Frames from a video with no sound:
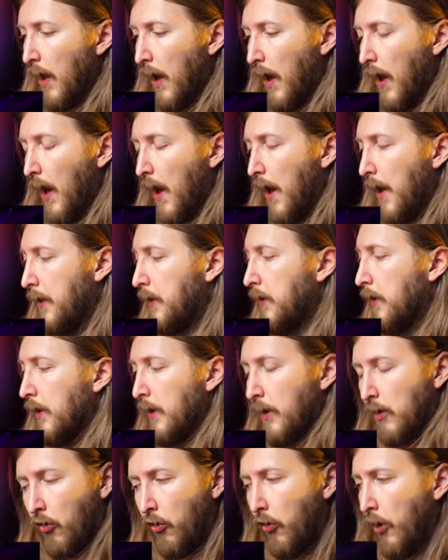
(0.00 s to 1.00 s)
And
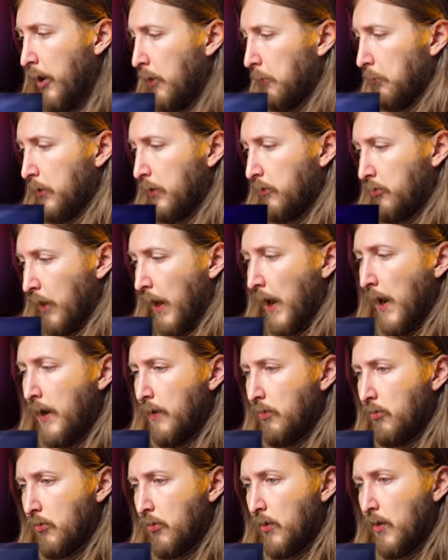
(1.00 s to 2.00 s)
incredibly
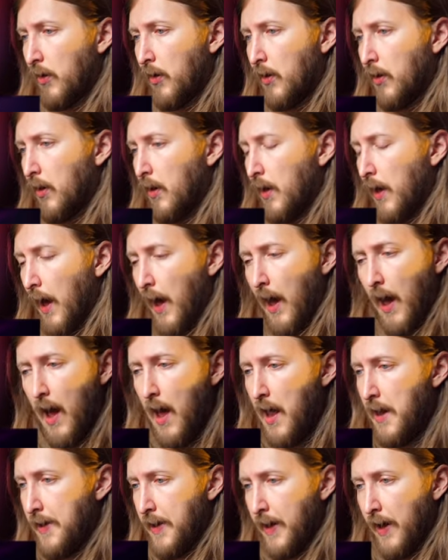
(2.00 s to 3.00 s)
tight.
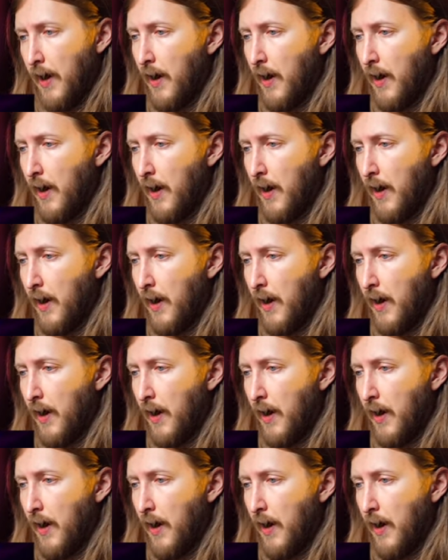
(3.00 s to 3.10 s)
And